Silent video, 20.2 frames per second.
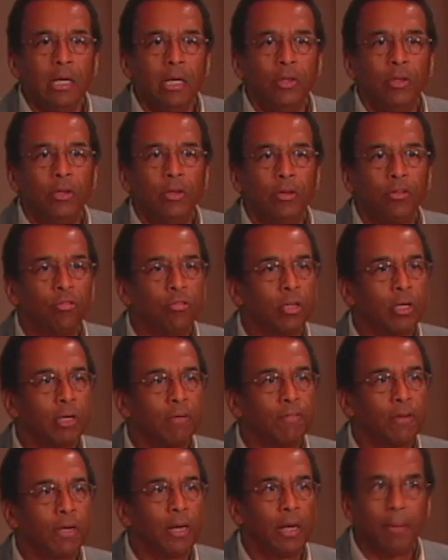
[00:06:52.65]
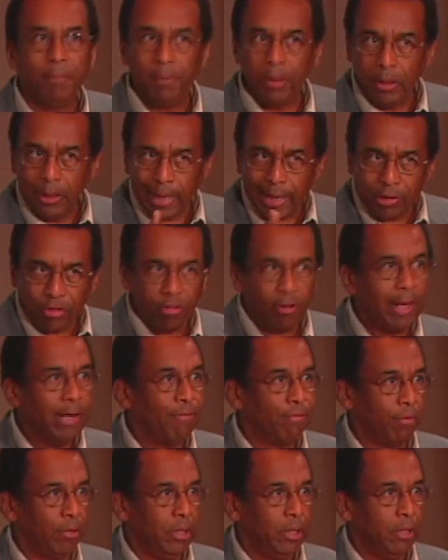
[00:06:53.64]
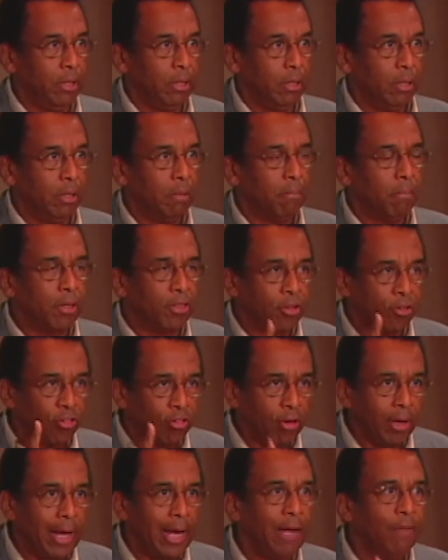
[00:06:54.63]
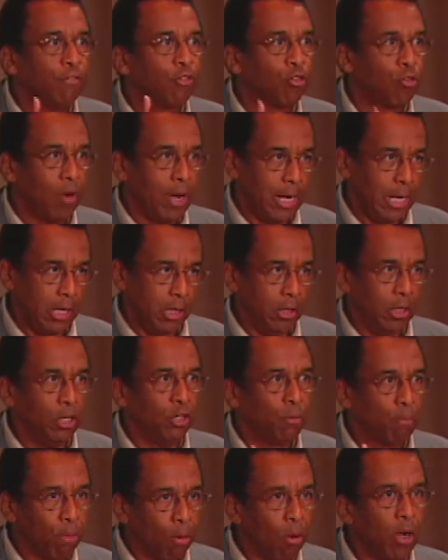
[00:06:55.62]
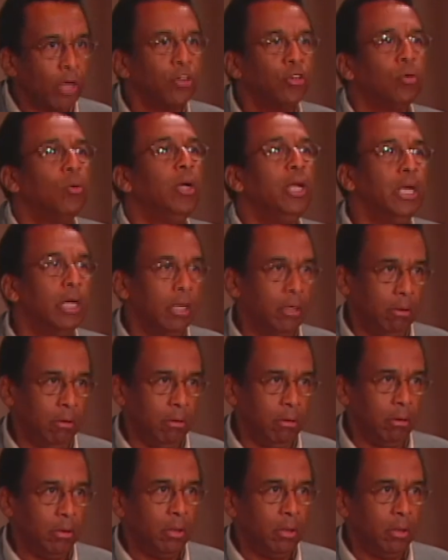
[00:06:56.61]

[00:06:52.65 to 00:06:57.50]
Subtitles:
in the District of Columbia. Not slavery, but the slave trade is brought to an end